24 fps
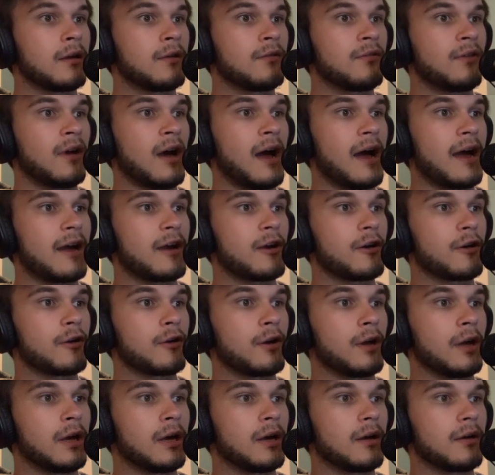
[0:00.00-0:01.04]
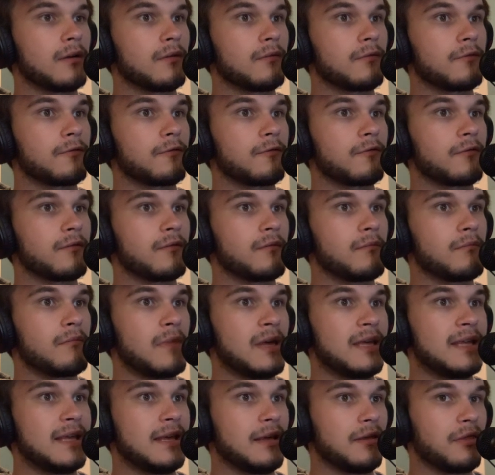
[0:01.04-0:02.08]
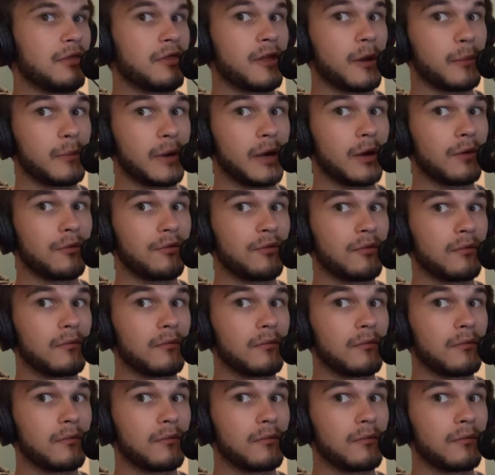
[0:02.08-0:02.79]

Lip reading: tired of making thumbnails.